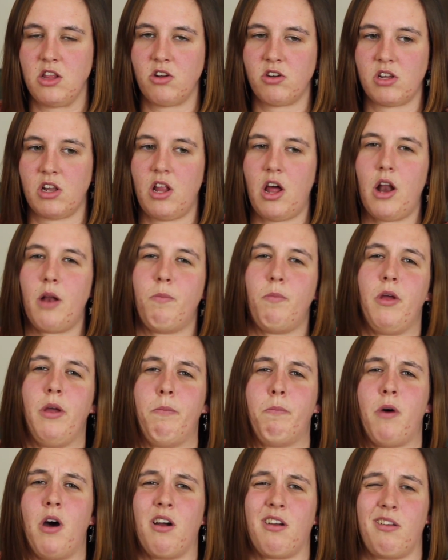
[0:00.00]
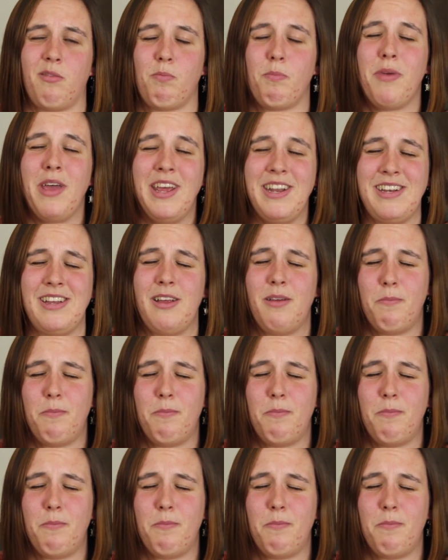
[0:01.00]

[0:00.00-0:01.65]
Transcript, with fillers: There's a lot of pit, pock, pit